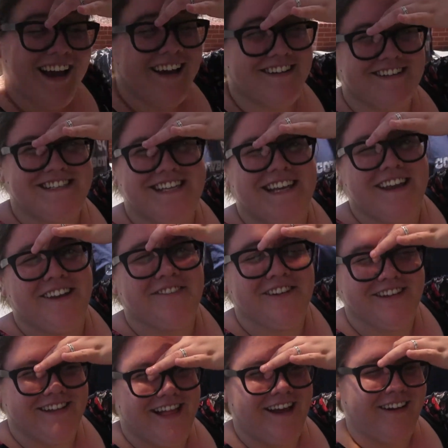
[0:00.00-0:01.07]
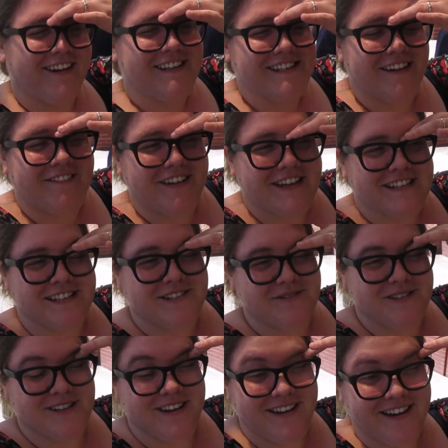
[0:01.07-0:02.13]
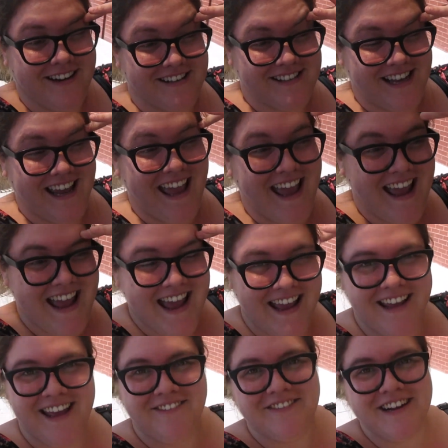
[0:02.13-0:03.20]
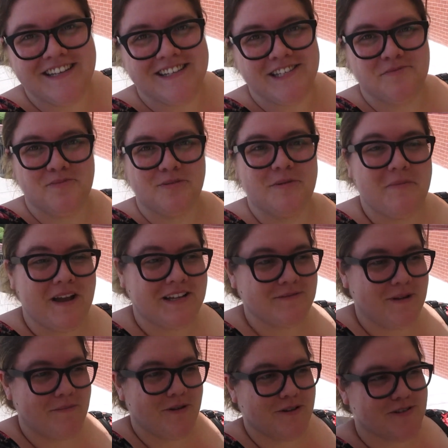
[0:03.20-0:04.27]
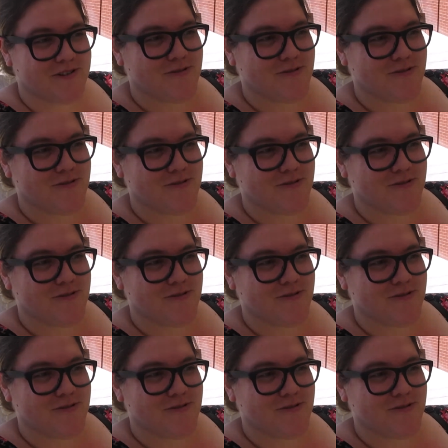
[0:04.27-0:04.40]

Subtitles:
I was singing really loud because Evanescence was on, and I was like, hey, Evanescence, bring me back to my middle